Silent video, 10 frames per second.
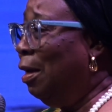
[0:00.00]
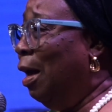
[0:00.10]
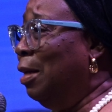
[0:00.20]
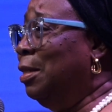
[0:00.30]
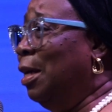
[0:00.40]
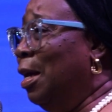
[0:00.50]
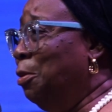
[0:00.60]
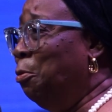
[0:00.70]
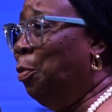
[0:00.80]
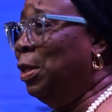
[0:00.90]
And
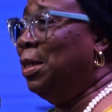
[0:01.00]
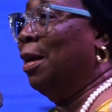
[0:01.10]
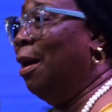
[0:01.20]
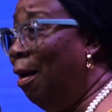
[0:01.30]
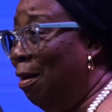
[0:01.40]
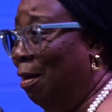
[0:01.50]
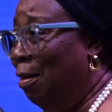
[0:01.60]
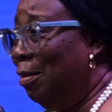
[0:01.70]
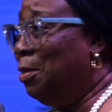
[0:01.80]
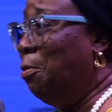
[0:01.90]
you bought a car.
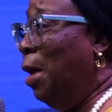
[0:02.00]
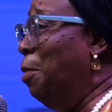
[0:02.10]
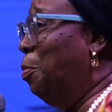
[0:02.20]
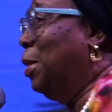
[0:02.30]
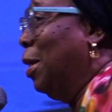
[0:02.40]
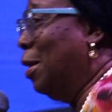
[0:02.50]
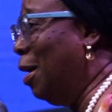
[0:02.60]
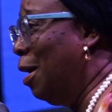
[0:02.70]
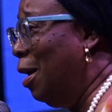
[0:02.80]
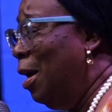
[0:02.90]
So I bought a
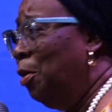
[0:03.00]
car,